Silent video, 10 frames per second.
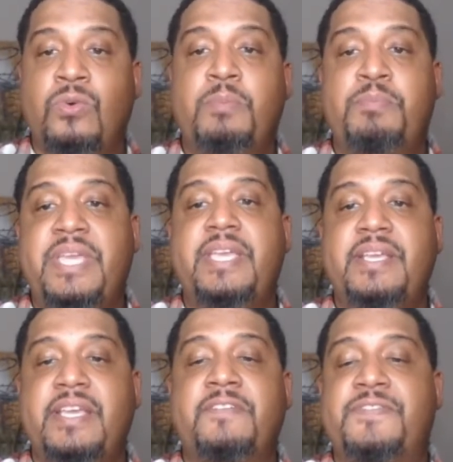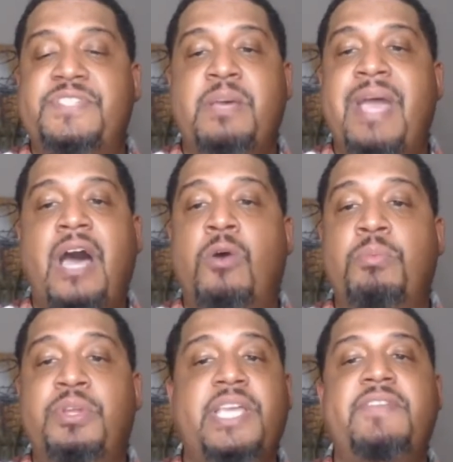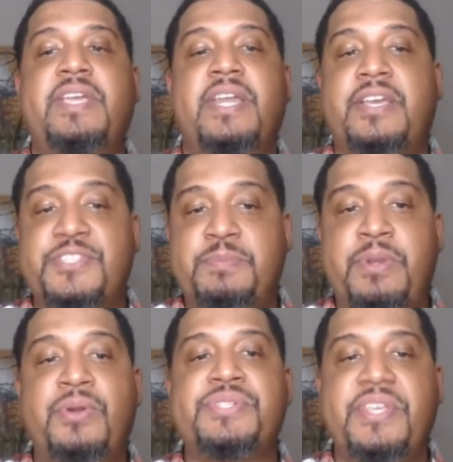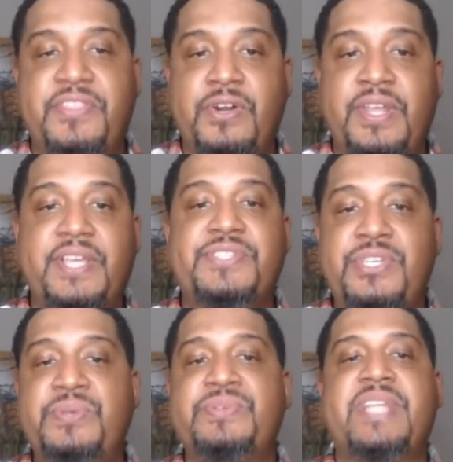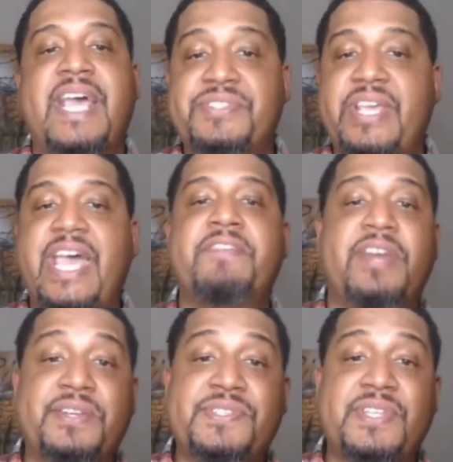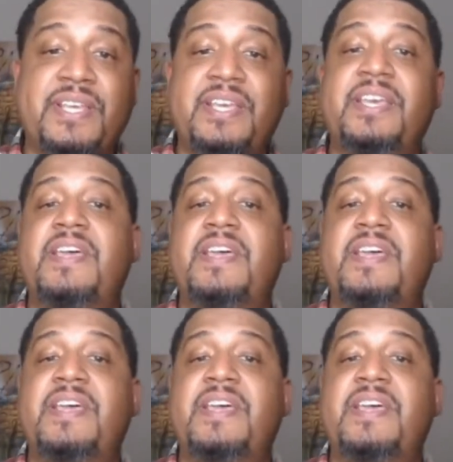would be if somehow believing in a conspiracy theory is used as evidence